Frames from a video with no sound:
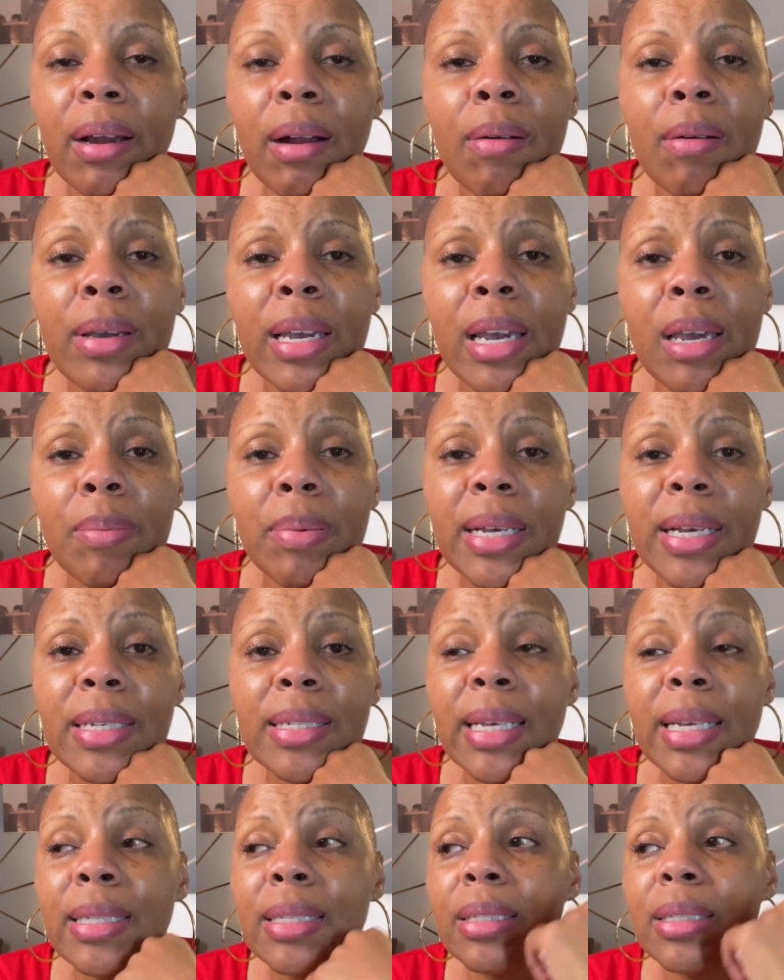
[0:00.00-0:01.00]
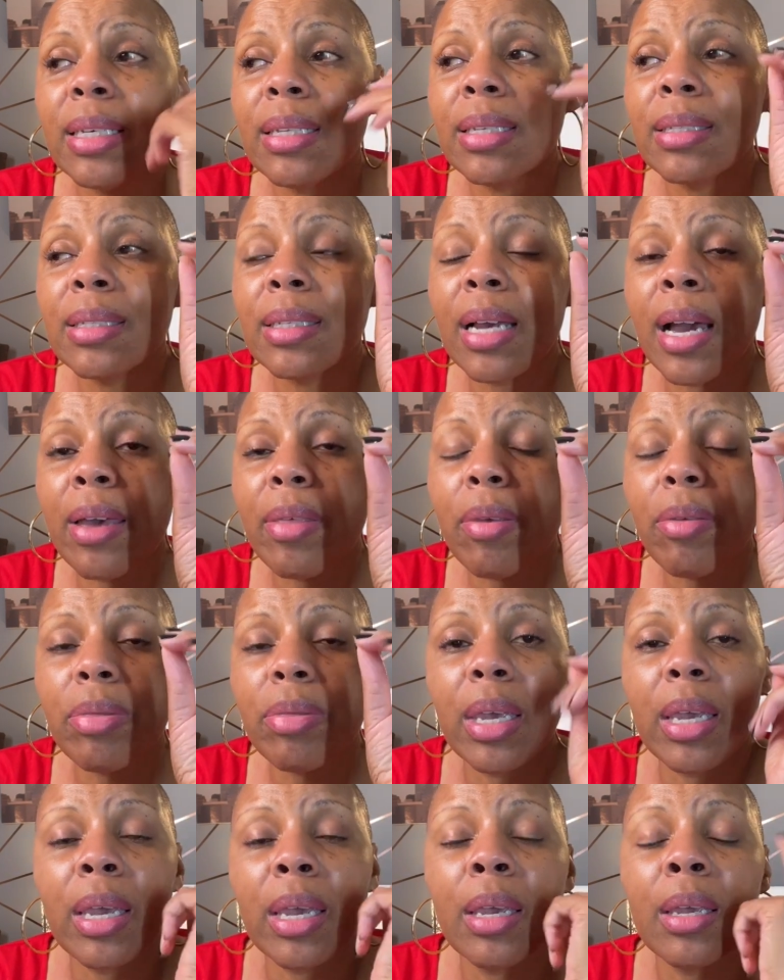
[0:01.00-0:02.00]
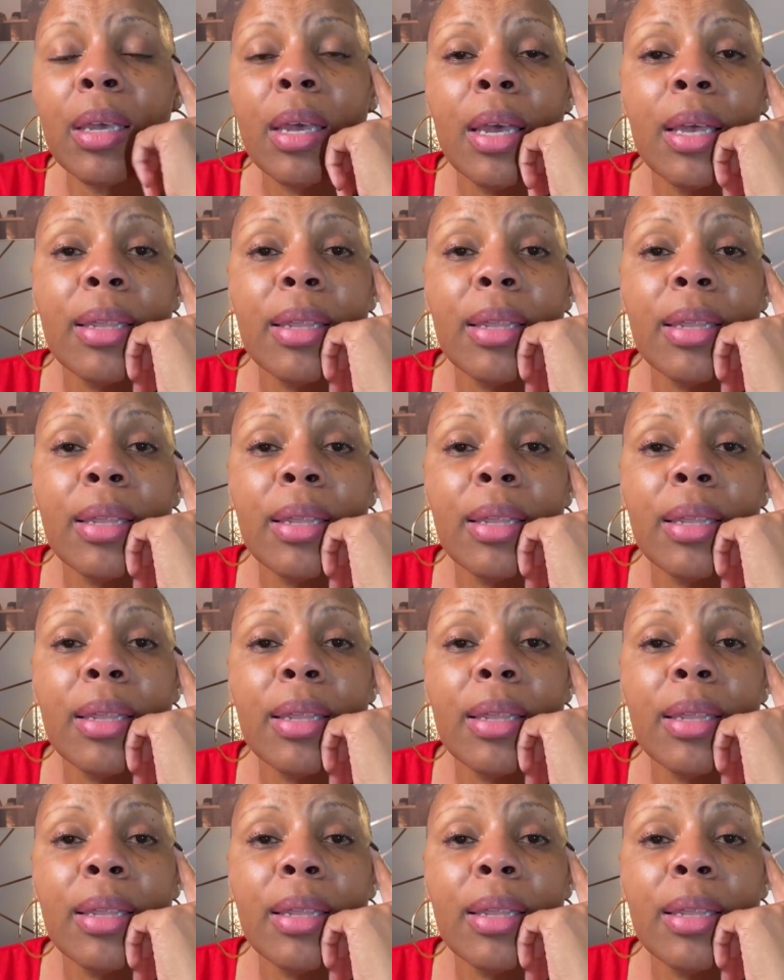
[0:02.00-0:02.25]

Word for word: Okay, because I see this other thing